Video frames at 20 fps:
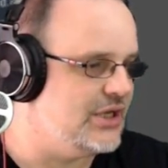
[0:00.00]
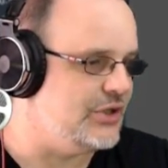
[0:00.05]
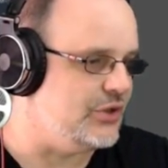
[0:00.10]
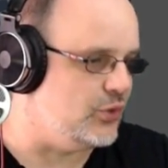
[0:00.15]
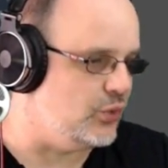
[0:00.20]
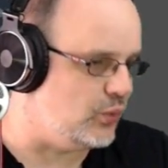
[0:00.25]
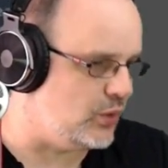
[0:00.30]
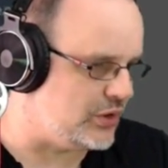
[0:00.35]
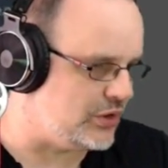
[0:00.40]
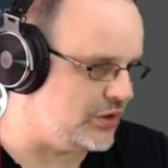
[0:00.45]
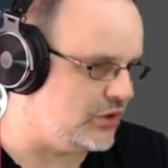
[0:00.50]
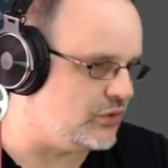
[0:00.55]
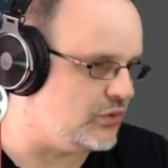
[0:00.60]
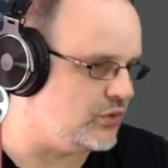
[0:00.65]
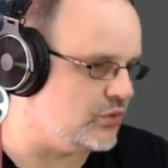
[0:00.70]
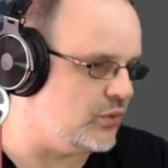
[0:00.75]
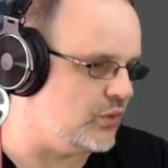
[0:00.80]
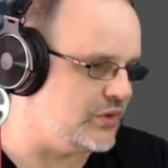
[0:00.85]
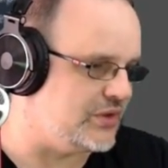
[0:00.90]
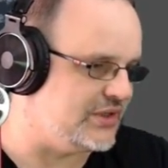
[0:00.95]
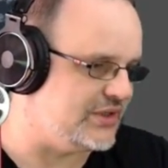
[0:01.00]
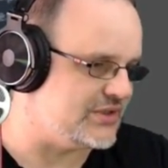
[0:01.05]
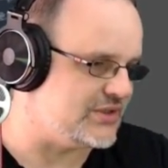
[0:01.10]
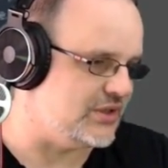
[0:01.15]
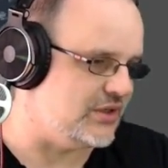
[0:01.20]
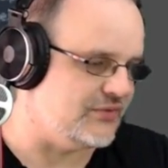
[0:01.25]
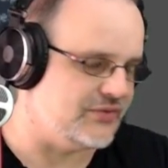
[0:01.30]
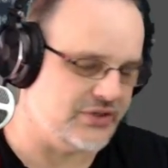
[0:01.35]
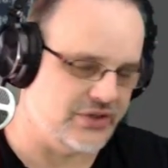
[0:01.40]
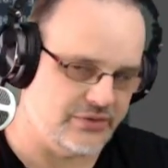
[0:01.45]
you'll want local coordinates
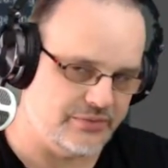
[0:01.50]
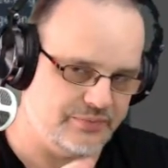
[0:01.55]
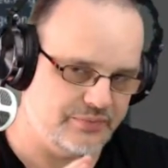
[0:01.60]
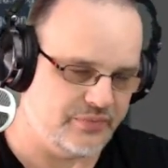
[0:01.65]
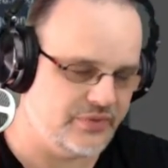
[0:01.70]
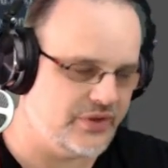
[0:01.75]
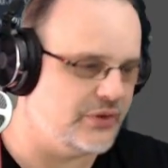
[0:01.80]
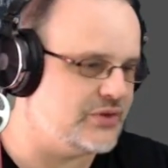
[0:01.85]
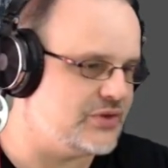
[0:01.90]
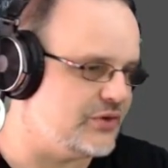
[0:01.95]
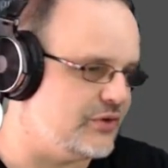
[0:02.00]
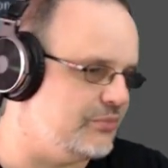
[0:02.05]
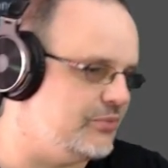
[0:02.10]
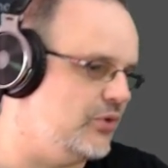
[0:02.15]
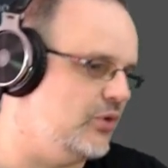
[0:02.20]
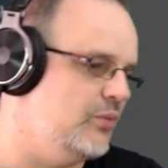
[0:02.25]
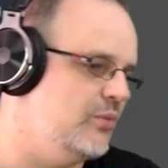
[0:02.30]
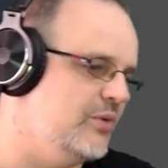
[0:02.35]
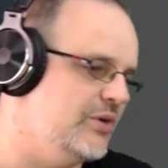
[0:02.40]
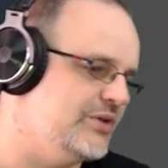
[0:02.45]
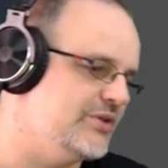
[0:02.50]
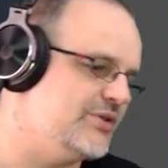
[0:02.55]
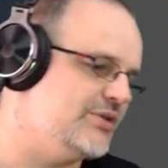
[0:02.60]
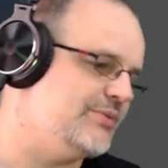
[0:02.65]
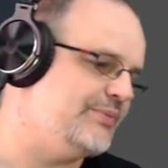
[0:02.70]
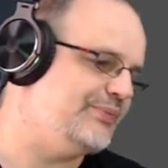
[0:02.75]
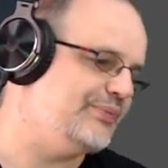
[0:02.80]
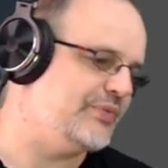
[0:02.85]
on. So those are your important ones.